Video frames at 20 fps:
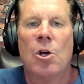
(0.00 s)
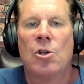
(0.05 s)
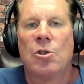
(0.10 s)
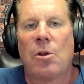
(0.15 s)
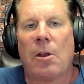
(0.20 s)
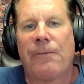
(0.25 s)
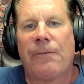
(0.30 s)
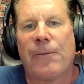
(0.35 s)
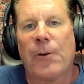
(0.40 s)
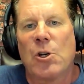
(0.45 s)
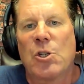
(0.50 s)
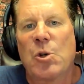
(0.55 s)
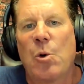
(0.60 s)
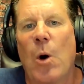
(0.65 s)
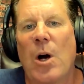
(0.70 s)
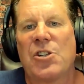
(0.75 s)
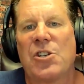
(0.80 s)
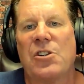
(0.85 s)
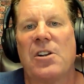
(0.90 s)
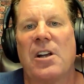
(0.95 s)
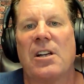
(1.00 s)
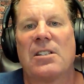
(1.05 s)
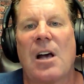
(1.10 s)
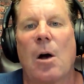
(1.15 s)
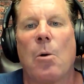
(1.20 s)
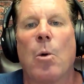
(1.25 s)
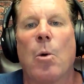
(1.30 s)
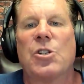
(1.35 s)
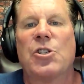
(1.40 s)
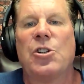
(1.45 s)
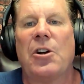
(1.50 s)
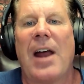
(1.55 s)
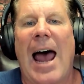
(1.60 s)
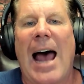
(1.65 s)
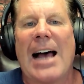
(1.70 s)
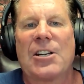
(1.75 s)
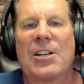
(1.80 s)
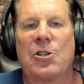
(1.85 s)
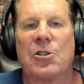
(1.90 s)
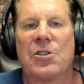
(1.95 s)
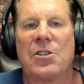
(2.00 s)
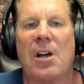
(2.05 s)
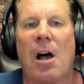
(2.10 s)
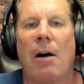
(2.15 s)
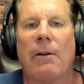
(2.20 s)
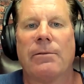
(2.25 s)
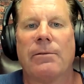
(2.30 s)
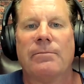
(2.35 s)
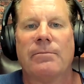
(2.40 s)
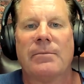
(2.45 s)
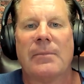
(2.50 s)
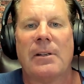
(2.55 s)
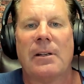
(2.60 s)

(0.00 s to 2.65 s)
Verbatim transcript: So the first question is I want you to ask yourself.